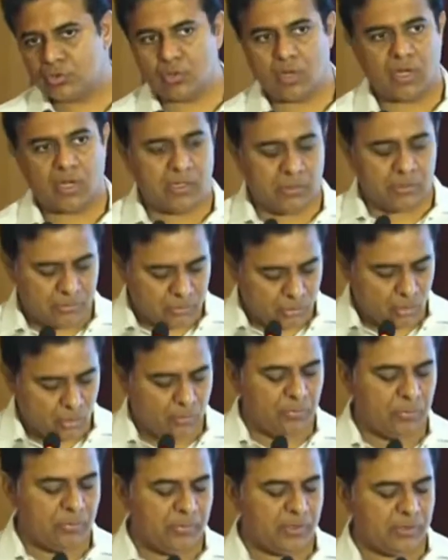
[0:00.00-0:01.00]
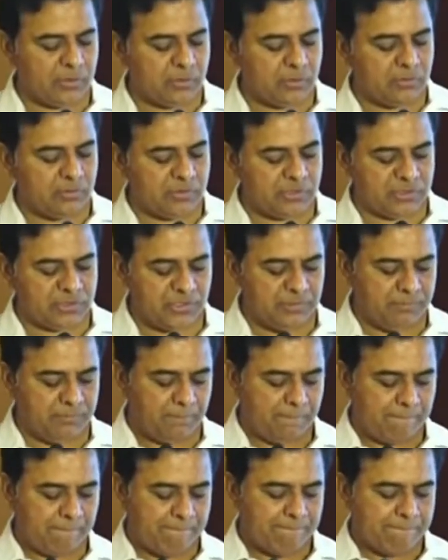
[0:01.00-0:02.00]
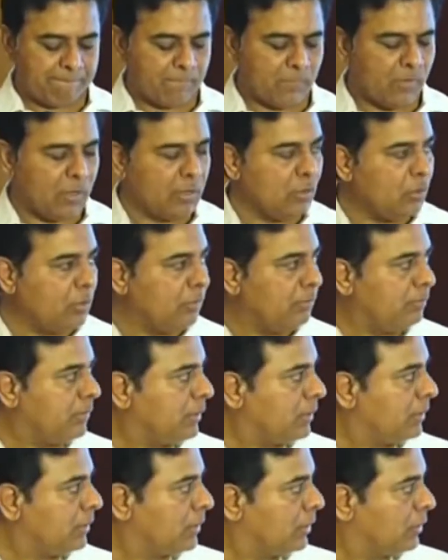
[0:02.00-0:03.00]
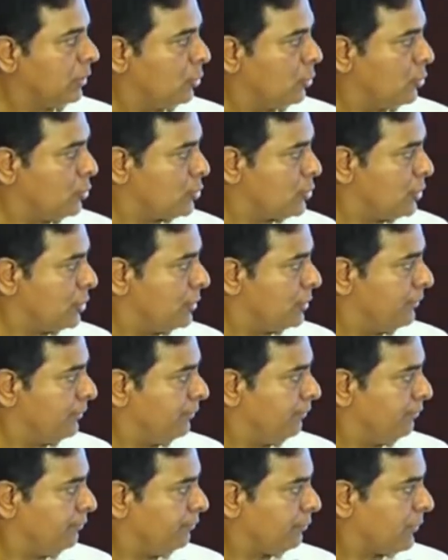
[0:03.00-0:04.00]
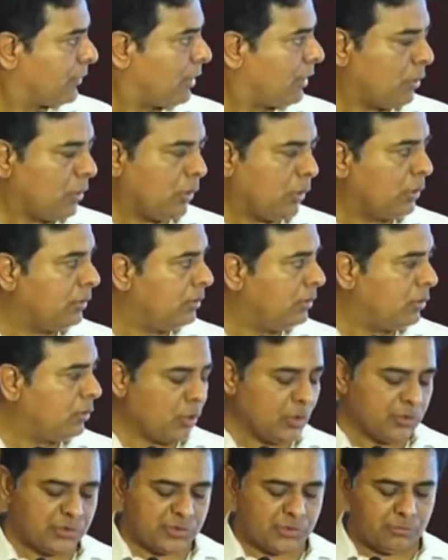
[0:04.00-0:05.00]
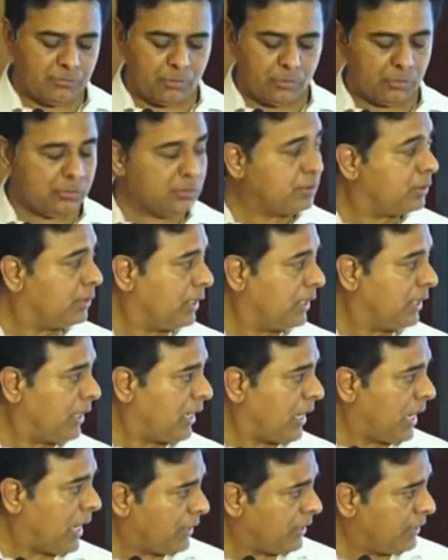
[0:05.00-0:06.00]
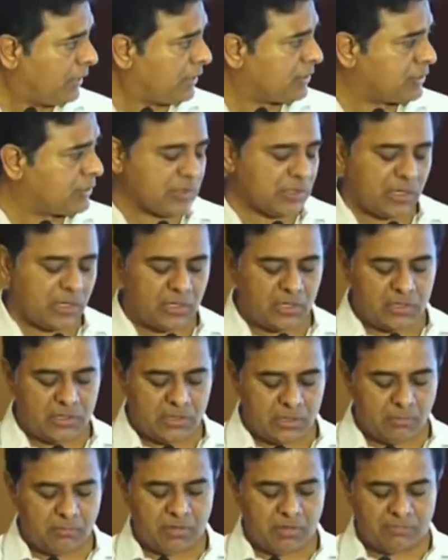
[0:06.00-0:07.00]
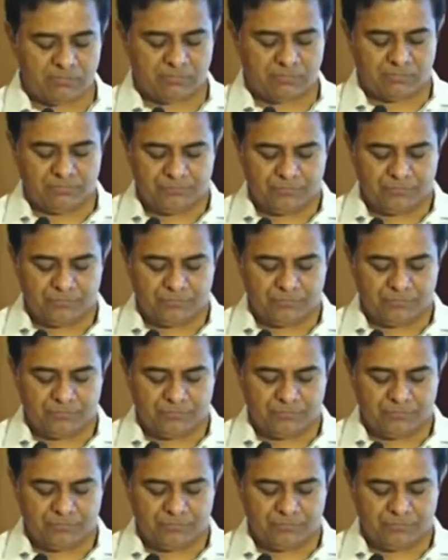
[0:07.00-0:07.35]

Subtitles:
I compliment the team, in conclusion, on launching both ADEX and ADMF.